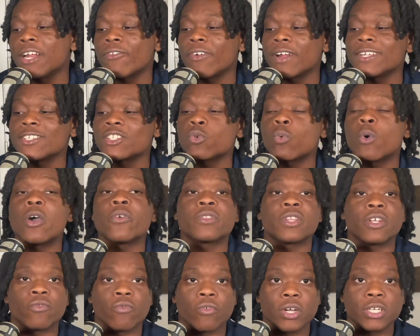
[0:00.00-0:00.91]
rank 12th
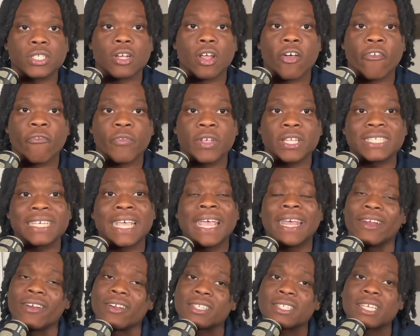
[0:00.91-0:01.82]
in rush offense.
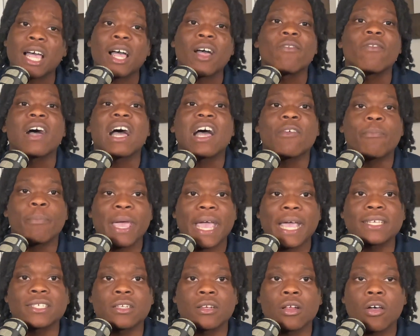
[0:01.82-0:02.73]
They're a top five
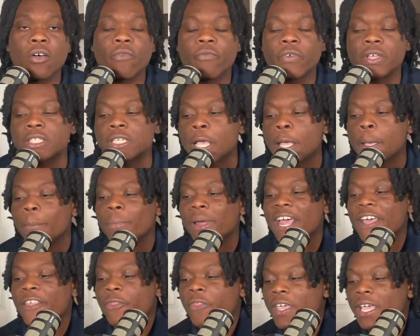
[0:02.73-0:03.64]
passing offense. But
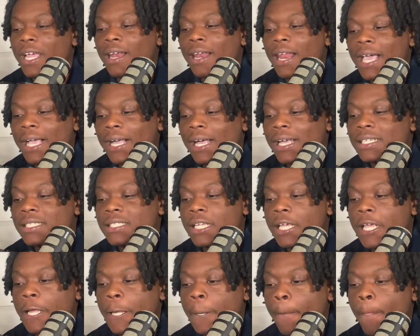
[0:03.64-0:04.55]
I think, like I
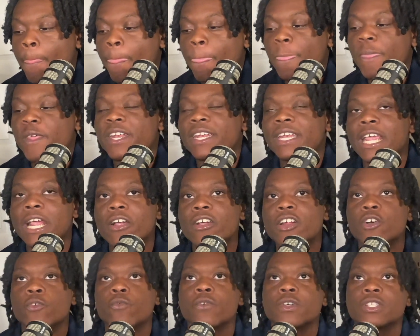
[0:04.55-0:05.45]
said, the
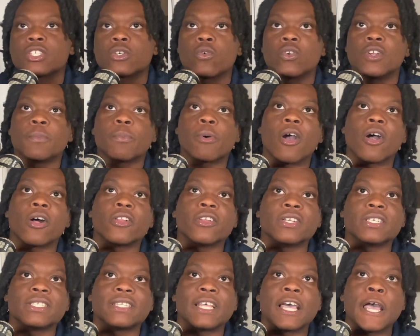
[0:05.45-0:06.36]
narrative with Tony Pollard
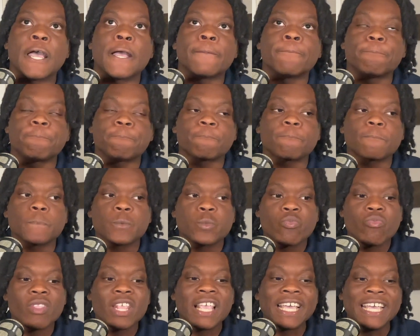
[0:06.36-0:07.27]
is that
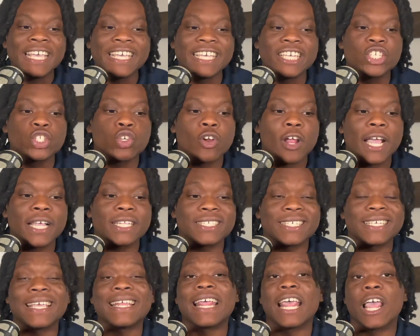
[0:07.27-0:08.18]
he's trying
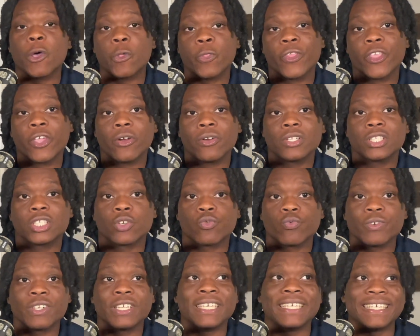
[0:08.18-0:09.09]
to get healthier to
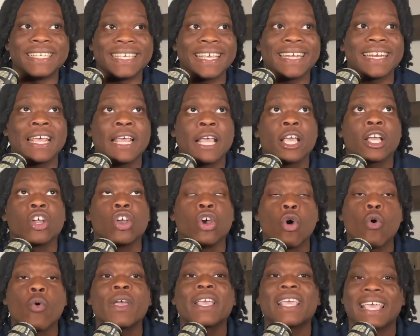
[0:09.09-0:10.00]
really get
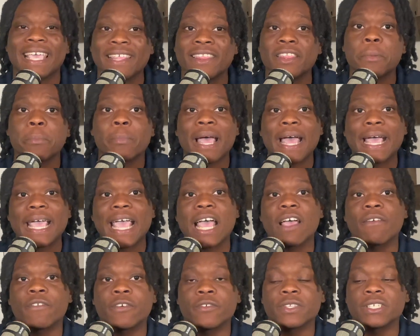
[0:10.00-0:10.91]
going in the back
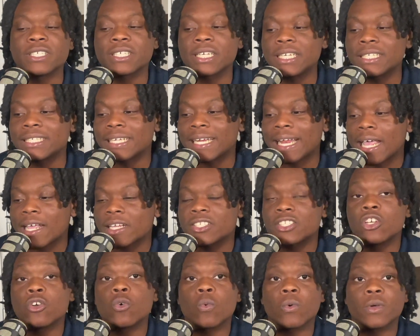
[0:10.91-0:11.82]
half of the season. I
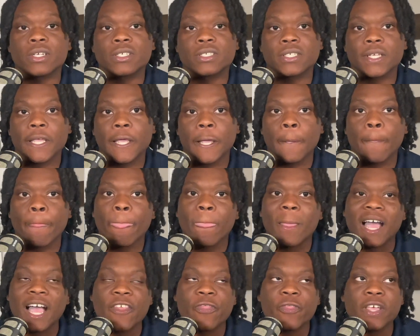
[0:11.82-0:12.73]
still want to see it.
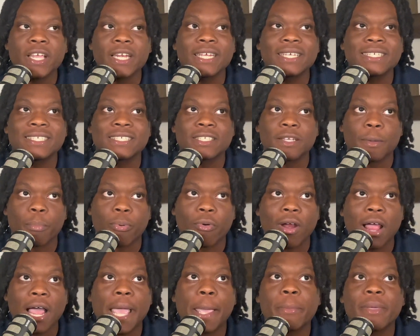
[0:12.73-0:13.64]
I think this is a
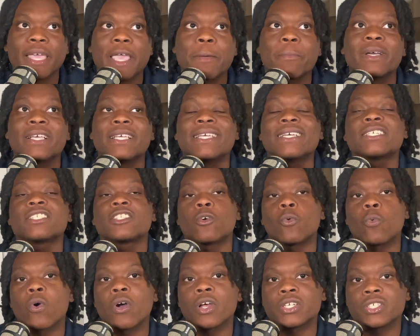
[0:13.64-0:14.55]
prime game against the
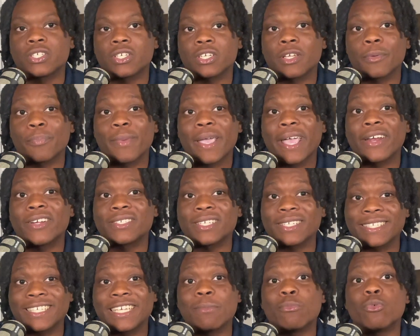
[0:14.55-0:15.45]
Washington Commanders, a
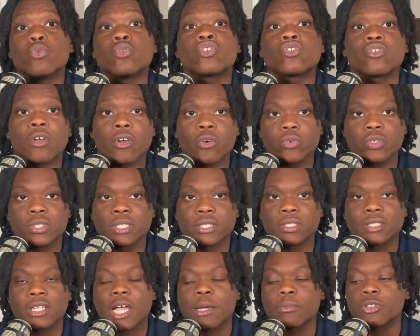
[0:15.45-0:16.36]
team who struggles to
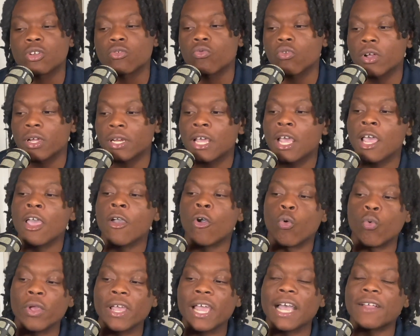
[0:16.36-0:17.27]
stop the run.
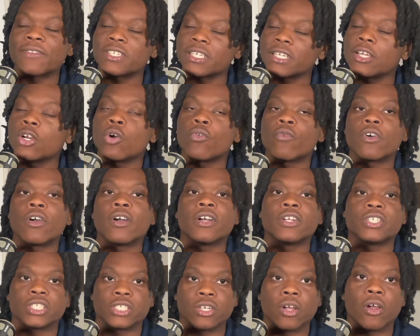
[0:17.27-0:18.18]
We have to get over
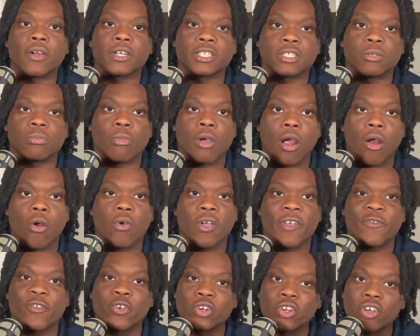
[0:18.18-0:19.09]
100 yards tomorrow.
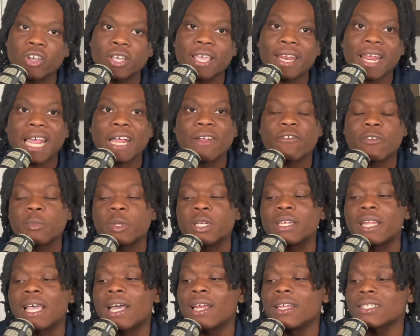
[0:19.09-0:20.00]
If you're looking at it from the
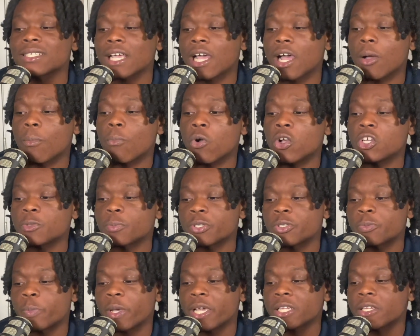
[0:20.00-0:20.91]
Dallas Cowboys
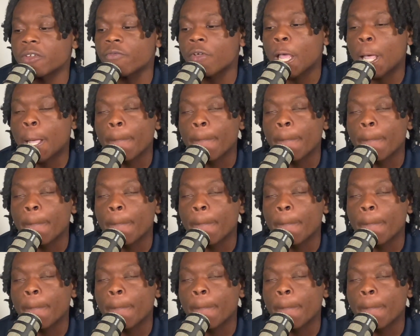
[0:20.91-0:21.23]
perspective,